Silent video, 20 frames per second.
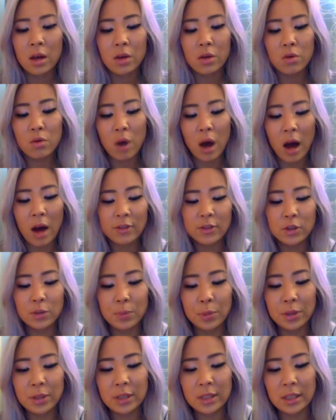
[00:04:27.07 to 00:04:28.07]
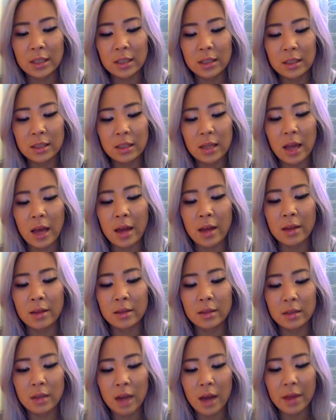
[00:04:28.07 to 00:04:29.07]
You have to persist,
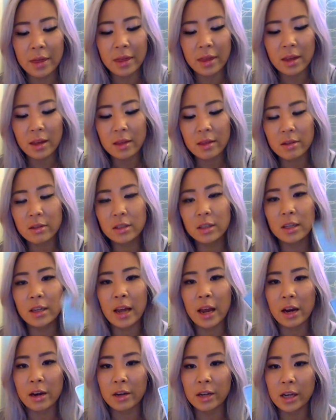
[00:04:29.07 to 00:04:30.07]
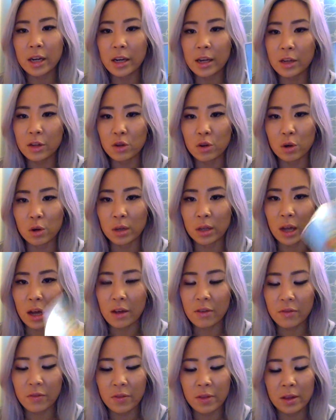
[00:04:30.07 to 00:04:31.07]
and I think there's an area in your
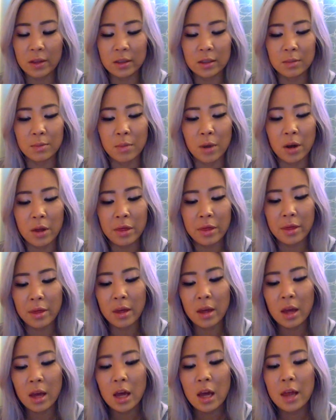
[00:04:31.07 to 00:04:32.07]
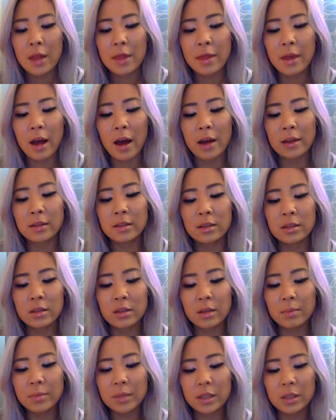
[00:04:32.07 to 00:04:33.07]
life this month that
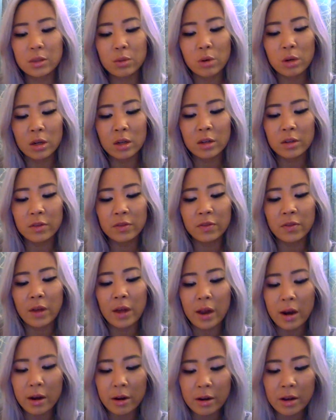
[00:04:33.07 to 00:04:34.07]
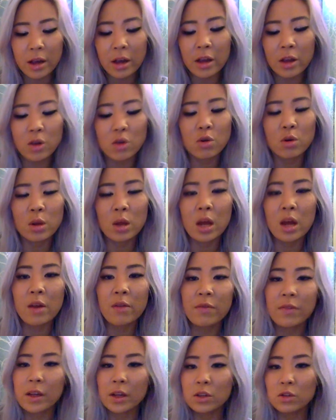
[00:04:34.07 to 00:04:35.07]
some sort of area in your
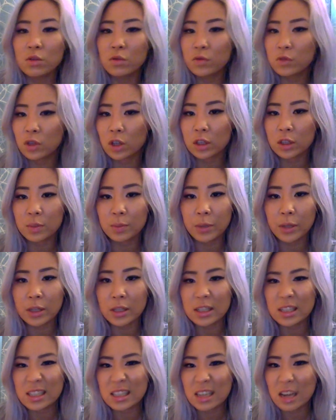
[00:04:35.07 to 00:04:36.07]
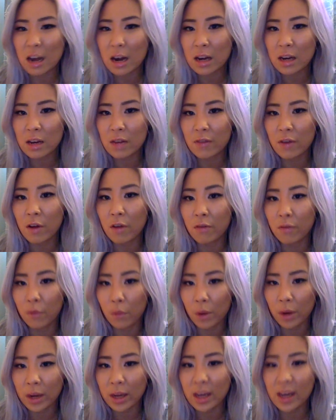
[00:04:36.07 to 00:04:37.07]
life that you've just been kind of
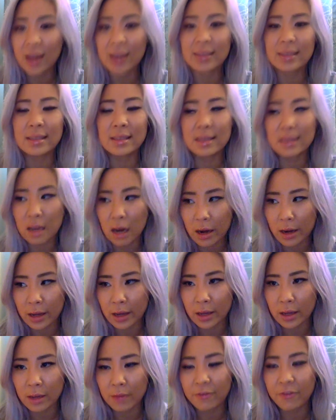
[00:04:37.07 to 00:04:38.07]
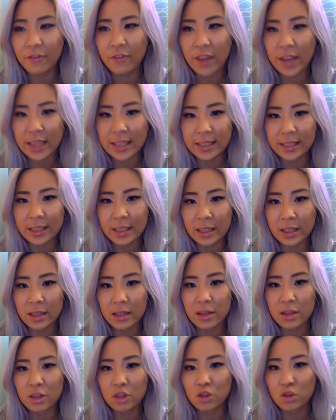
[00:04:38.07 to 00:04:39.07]
avoiding and denying, facing
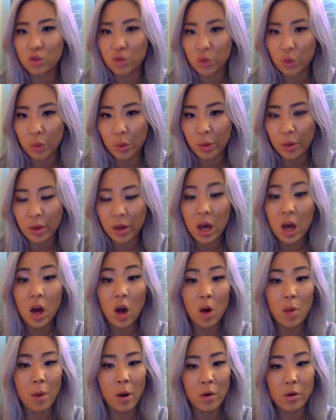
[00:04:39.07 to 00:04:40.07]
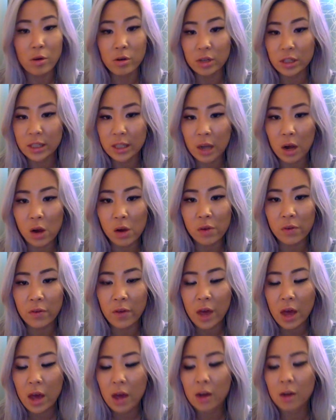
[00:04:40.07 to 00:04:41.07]
this truth about yourself
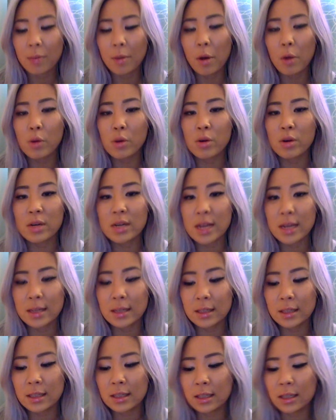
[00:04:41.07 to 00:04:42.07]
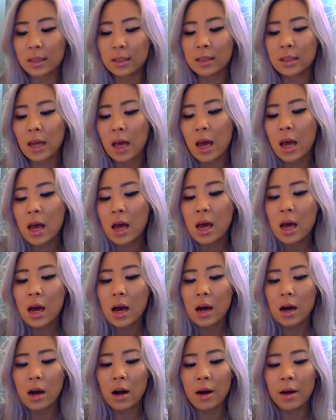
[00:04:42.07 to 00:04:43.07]
and about your tendencies.
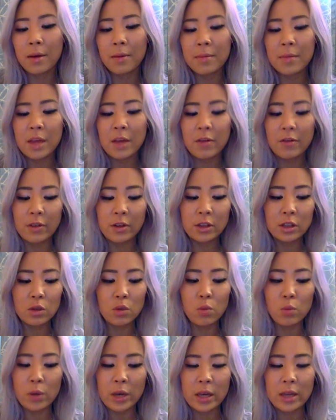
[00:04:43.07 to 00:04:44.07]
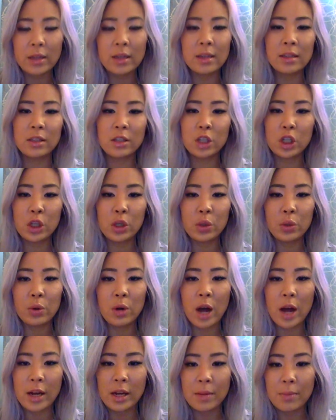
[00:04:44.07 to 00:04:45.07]
If there's a weakness to
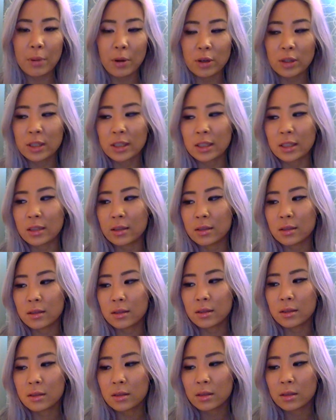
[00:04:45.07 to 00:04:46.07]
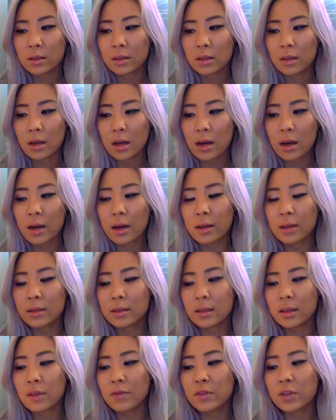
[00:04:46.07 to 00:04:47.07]
any person,
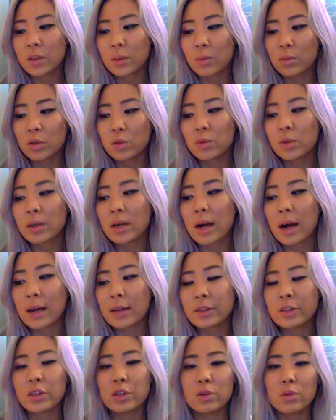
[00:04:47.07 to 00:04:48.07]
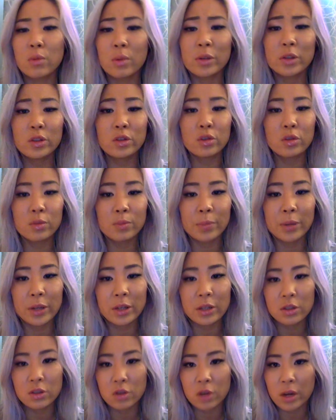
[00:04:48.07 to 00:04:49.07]
and if someone were to ask you, what's your
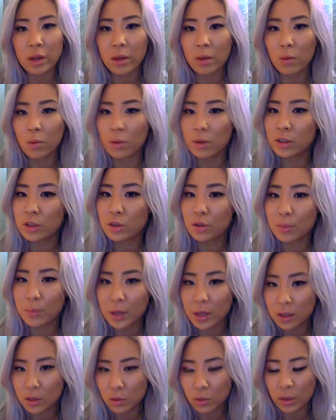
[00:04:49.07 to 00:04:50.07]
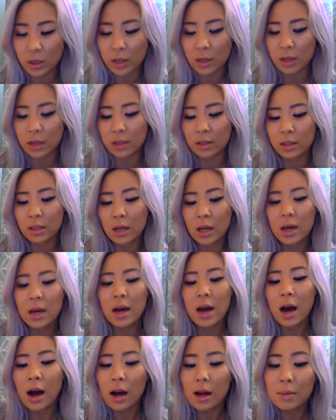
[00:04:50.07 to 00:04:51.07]
biggest strength and what's your biggest weakness?
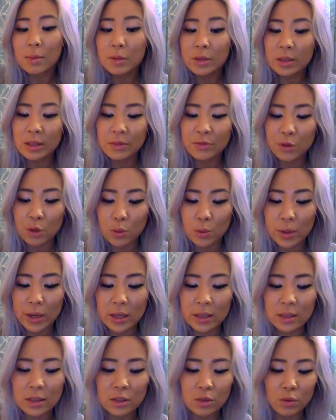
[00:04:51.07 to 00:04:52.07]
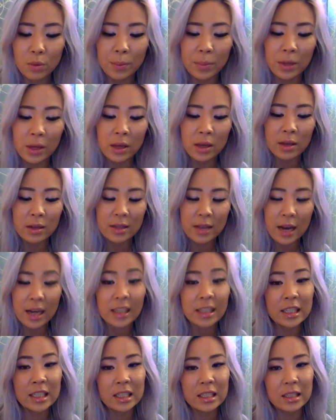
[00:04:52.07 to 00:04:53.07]
I believe your weakness would be
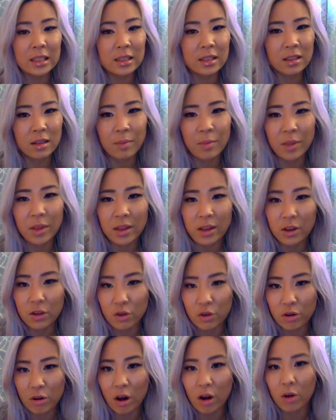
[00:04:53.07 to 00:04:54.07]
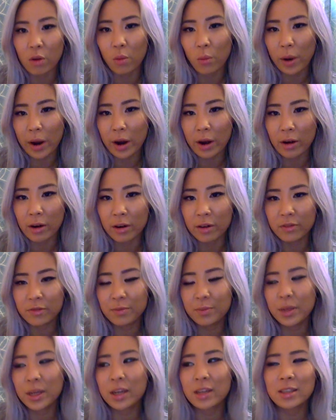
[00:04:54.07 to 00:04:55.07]
technically something that you're not aware of.
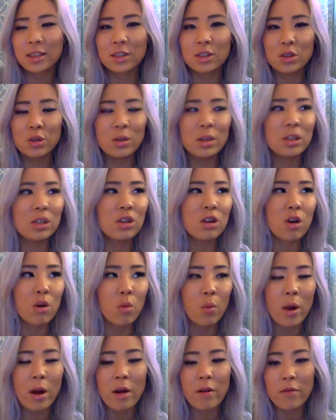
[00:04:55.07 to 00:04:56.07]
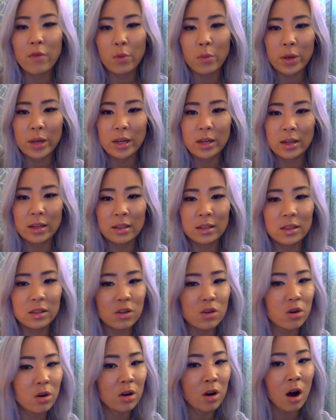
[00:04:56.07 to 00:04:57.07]
Because as soon as you're aware of a weakness,
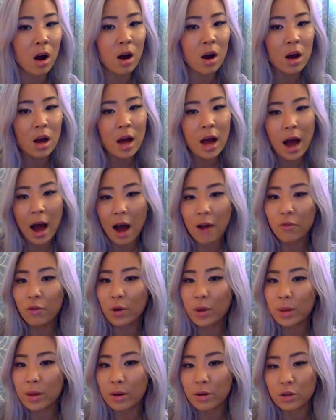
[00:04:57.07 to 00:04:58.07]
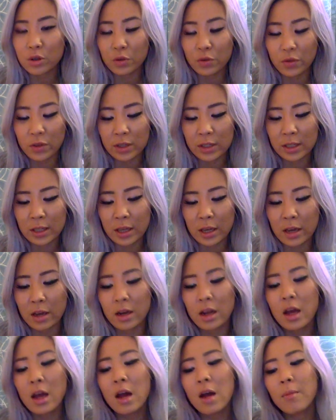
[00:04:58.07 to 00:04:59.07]
you're halfway there to fixing it.
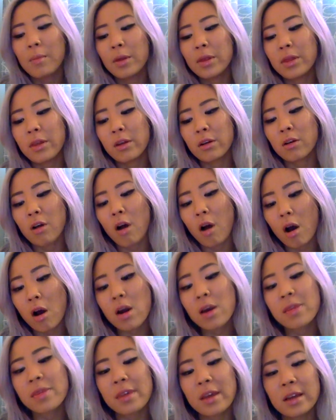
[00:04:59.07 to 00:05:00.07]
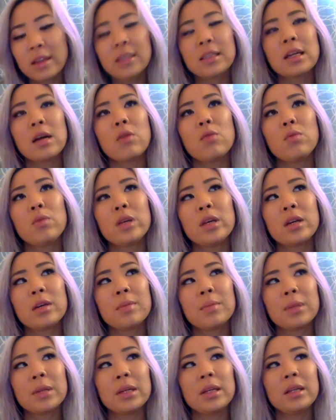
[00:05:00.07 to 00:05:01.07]
But there are things that we
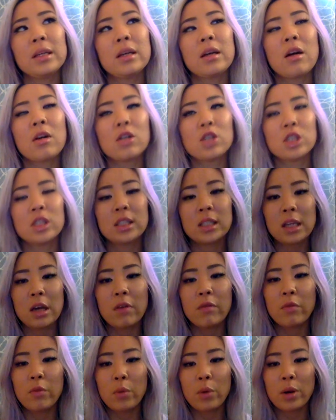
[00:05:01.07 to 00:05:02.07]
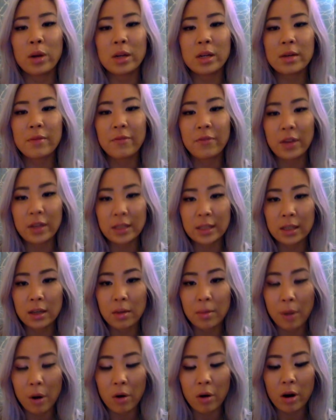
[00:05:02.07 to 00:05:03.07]
completely consciously avoid facing
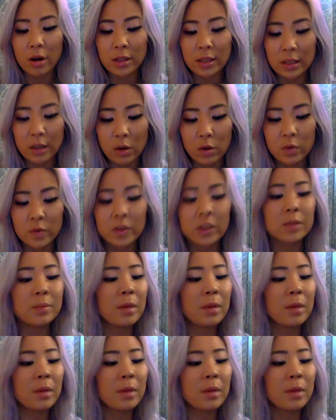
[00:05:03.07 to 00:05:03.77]
about ourselves.